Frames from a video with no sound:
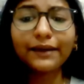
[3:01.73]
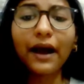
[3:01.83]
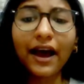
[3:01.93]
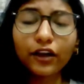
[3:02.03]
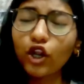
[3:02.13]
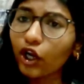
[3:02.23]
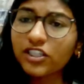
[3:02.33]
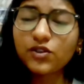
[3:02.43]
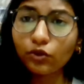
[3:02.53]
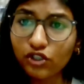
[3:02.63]
are not
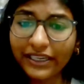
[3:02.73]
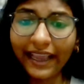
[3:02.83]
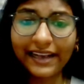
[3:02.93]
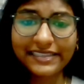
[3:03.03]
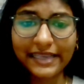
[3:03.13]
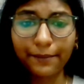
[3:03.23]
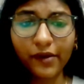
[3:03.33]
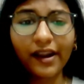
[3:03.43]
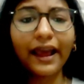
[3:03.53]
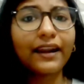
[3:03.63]
socially
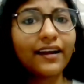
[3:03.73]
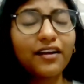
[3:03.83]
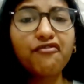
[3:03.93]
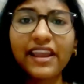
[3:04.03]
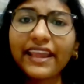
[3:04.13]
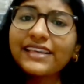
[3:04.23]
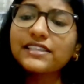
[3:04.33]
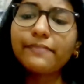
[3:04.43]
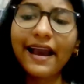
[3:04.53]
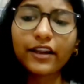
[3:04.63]
accepted, and under various
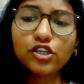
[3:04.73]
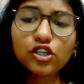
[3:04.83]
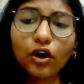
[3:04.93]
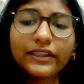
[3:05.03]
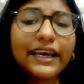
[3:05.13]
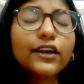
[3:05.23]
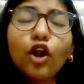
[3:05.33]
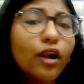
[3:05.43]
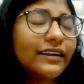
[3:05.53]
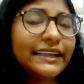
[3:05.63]
marriage law, they are
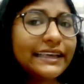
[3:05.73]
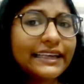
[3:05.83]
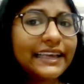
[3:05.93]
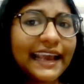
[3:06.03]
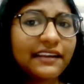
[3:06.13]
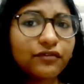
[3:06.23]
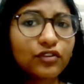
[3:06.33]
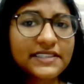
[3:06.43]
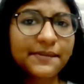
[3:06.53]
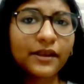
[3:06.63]
not legally
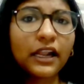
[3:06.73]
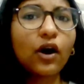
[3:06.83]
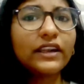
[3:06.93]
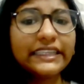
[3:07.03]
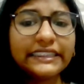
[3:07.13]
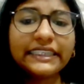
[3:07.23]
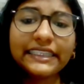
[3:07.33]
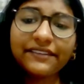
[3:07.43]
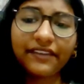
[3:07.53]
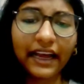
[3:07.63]
enforceable or
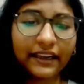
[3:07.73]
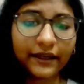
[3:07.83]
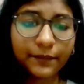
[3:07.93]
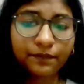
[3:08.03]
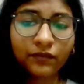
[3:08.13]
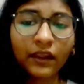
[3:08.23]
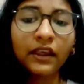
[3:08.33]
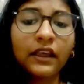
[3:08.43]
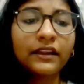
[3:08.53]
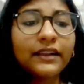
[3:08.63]
legally valid.
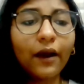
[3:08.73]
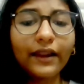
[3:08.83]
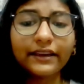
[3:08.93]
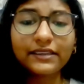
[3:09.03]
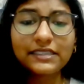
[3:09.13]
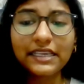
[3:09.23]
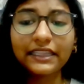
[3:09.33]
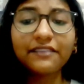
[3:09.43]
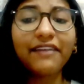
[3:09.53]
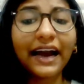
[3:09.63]
Now let us see
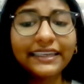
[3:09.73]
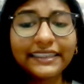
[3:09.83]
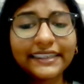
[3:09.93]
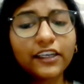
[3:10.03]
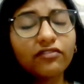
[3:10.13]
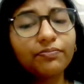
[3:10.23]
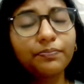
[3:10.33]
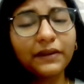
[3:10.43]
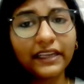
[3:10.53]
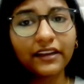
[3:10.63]
the validity of
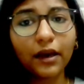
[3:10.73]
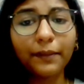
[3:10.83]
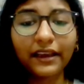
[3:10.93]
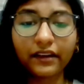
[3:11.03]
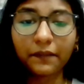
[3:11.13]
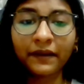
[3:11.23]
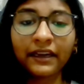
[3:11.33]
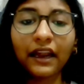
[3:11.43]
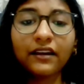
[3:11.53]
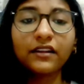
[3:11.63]
prenup agreement
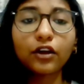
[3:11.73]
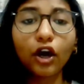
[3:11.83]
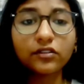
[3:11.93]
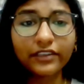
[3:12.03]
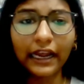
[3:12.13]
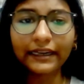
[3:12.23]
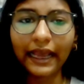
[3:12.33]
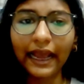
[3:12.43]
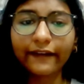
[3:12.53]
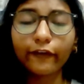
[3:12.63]
under the Contract
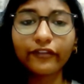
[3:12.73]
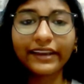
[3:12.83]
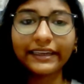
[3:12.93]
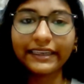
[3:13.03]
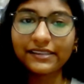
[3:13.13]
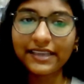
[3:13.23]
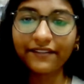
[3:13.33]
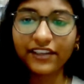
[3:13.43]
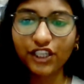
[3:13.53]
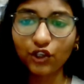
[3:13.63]
Act of
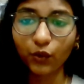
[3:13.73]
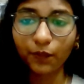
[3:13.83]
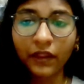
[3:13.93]
1872.